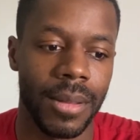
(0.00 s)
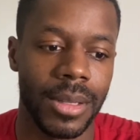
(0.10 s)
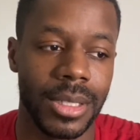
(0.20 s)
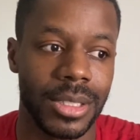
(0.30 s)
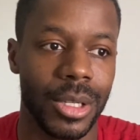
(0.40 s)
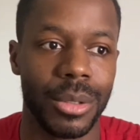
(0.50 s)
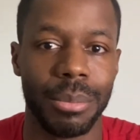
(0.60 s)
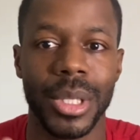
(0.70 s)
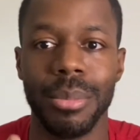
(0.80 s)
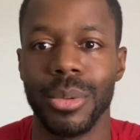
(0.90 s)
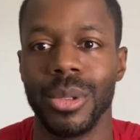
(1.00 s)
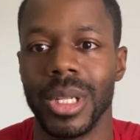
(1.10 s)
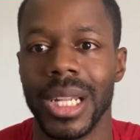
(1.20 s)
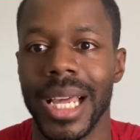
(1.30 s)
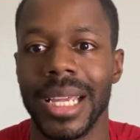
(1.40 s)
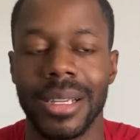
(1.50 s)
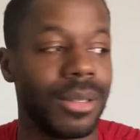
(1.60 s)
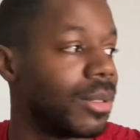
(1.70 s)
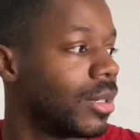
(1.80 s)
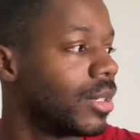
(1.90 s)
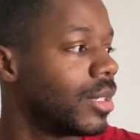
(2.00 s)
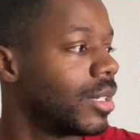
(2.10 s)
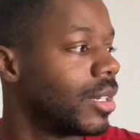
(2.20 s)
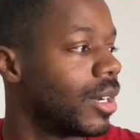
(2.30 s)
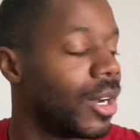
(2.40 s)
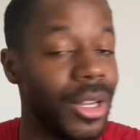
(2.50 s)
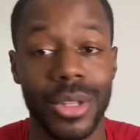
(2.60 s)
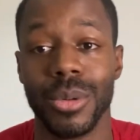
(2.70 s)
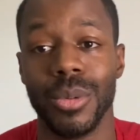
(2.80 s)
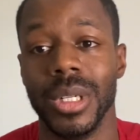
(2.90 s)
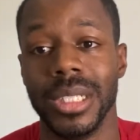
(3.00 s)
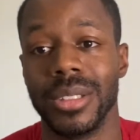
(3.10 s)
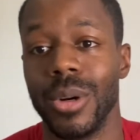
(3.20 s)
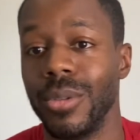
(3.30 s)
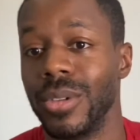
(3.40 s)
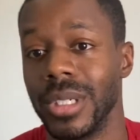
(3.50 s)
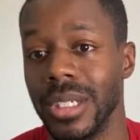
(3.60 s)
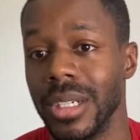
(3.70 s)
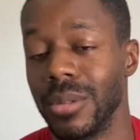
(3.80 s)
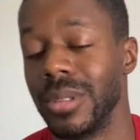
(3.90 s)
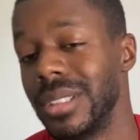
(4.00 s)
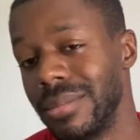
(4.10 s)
certain people like other ones over another one.